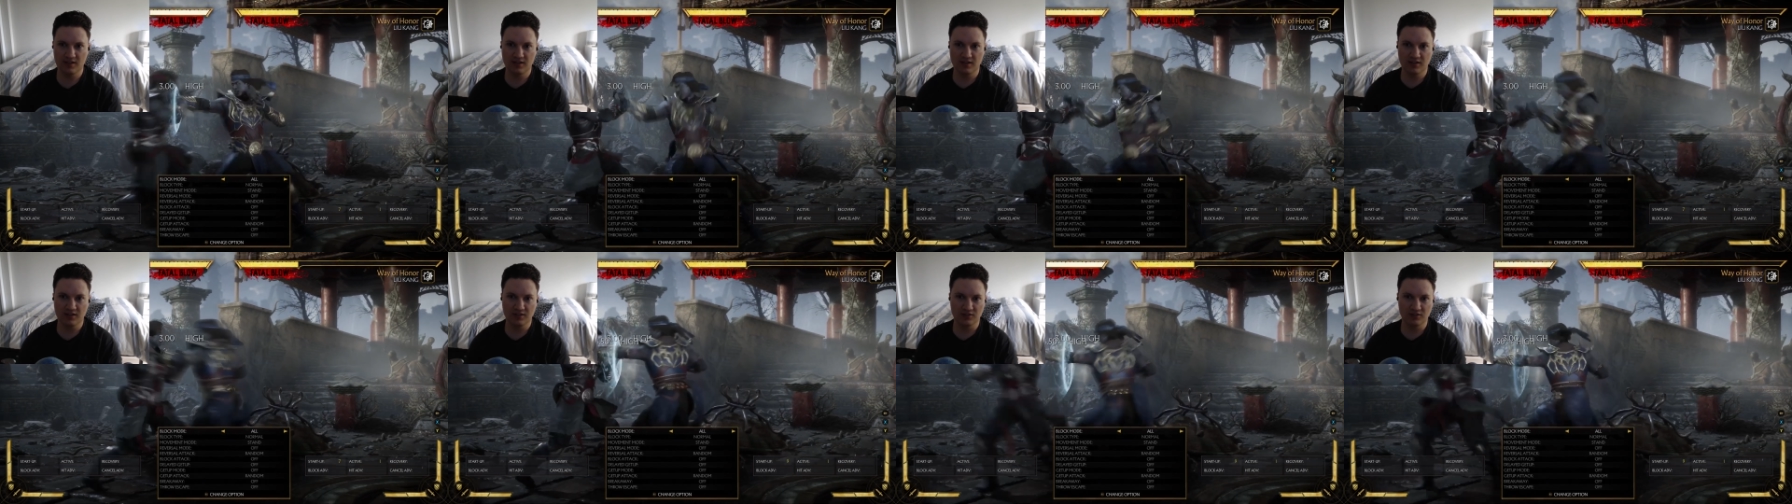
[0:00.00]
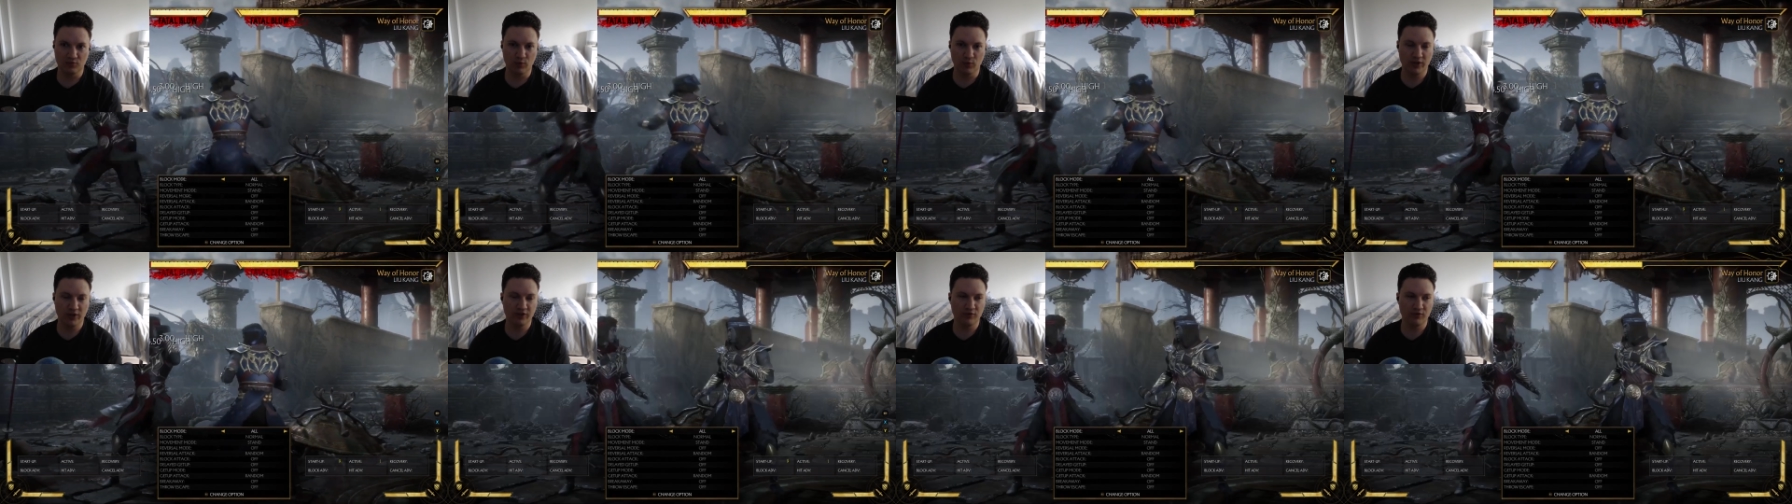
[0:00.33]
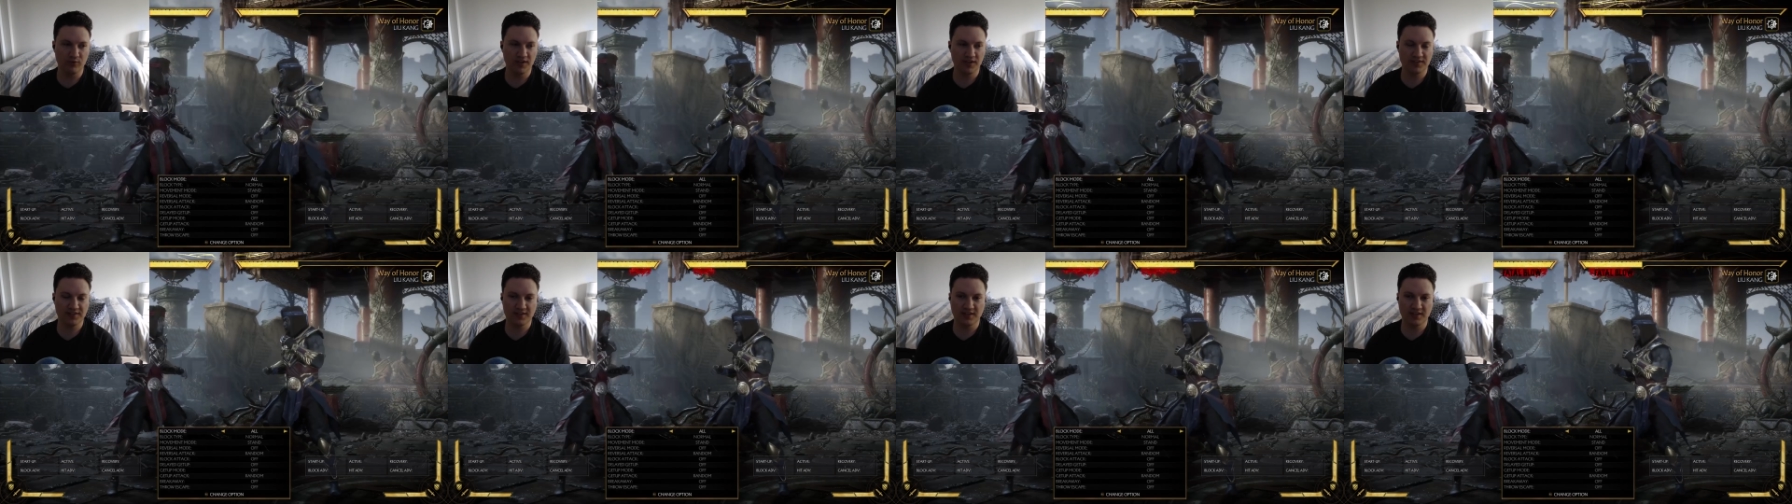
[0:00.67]
So what do you
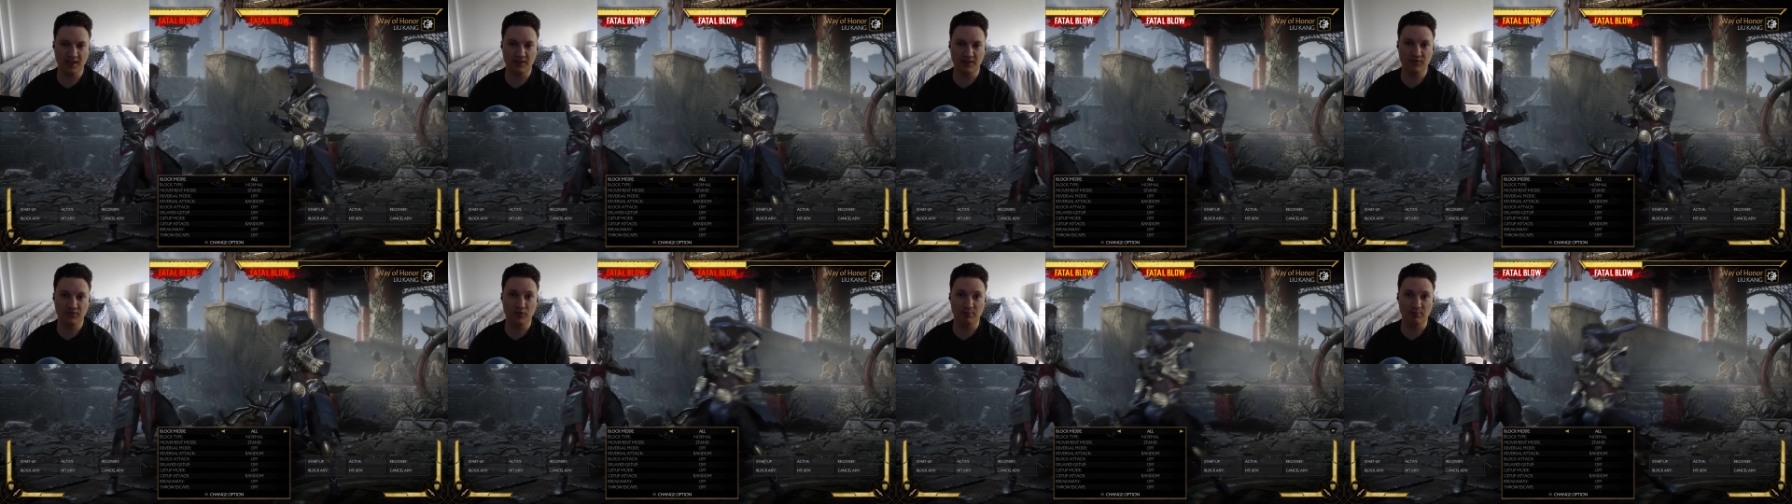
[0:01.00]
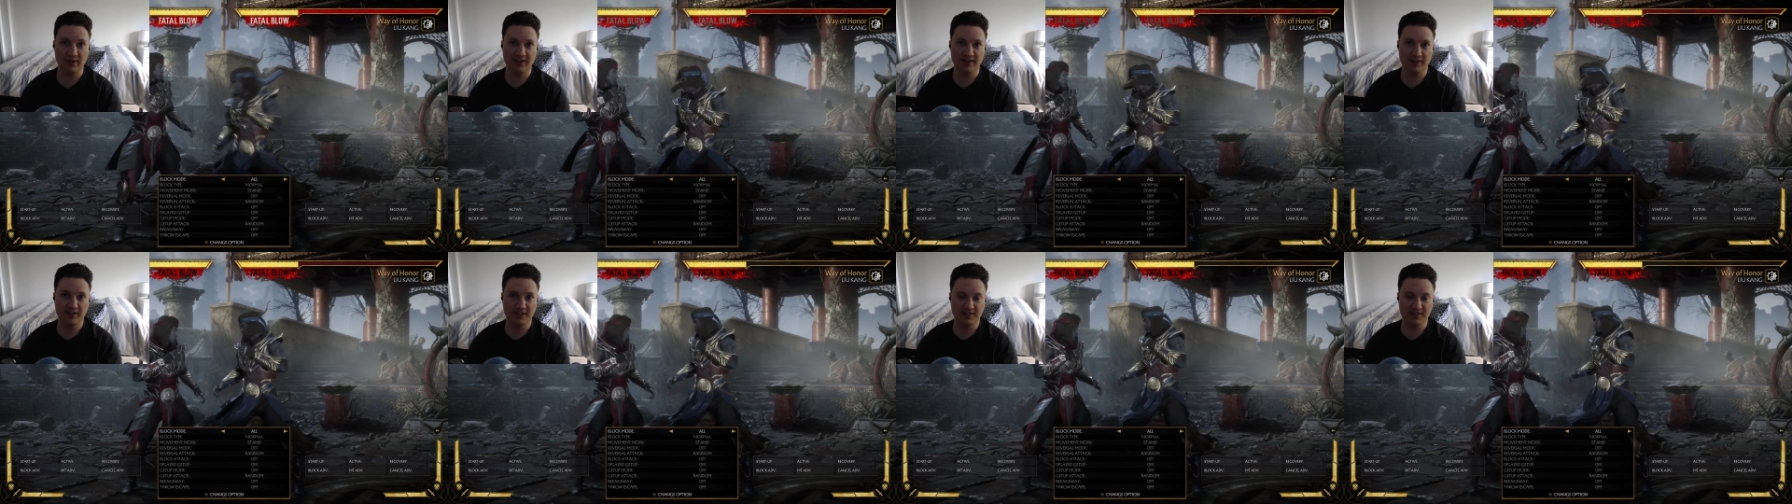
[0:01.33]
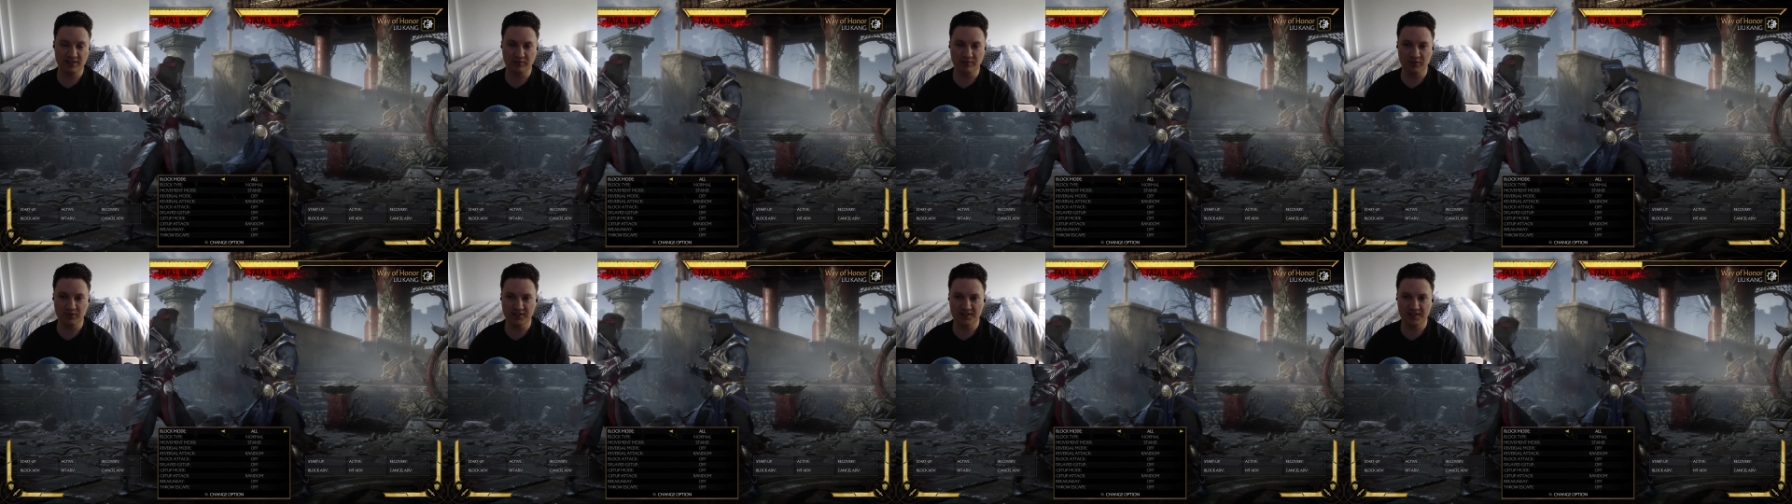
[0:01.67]
risk if you're playing against
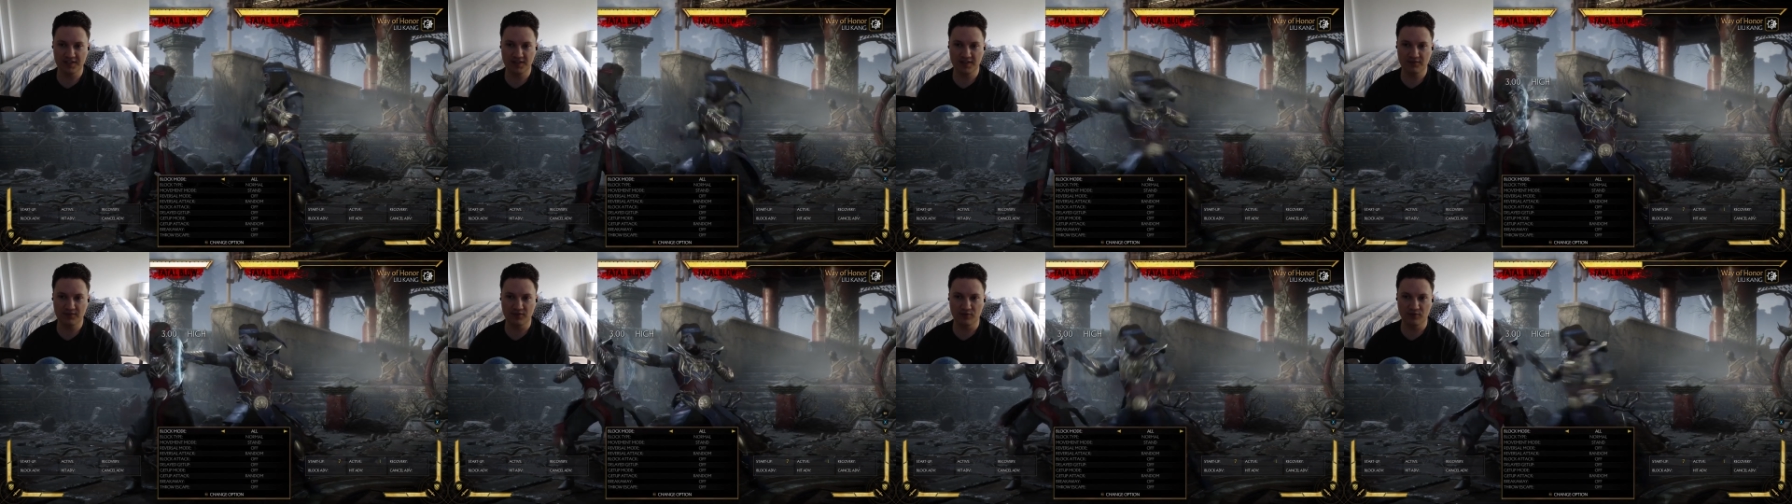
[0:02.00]
someone safe?